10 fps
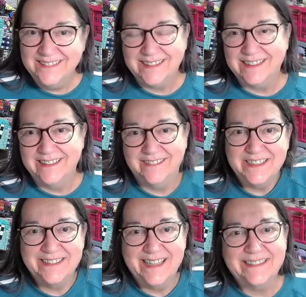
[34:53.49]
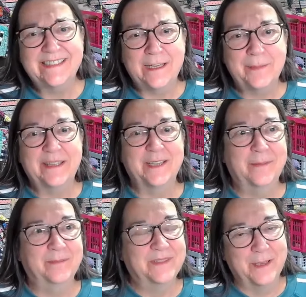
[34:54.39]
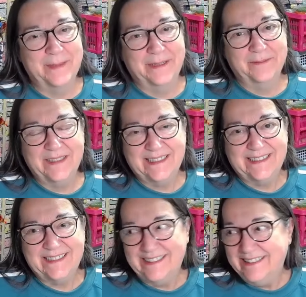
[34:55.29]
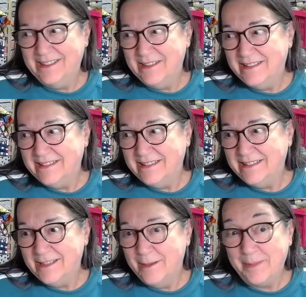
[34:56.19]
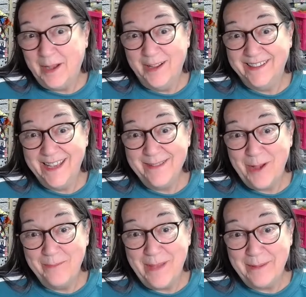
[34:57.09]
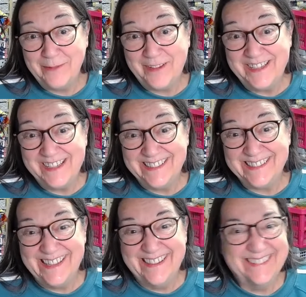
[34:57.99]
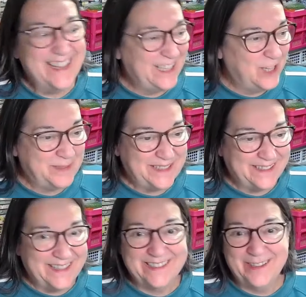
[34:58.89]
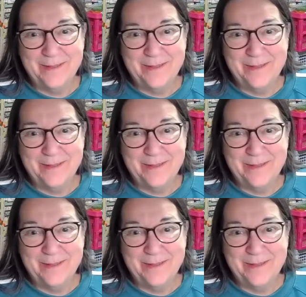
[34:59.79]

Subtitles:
I don't know, just had to take a bit of time out. And but yep, I'm back with a vengeance now. You'll be sick of the sight of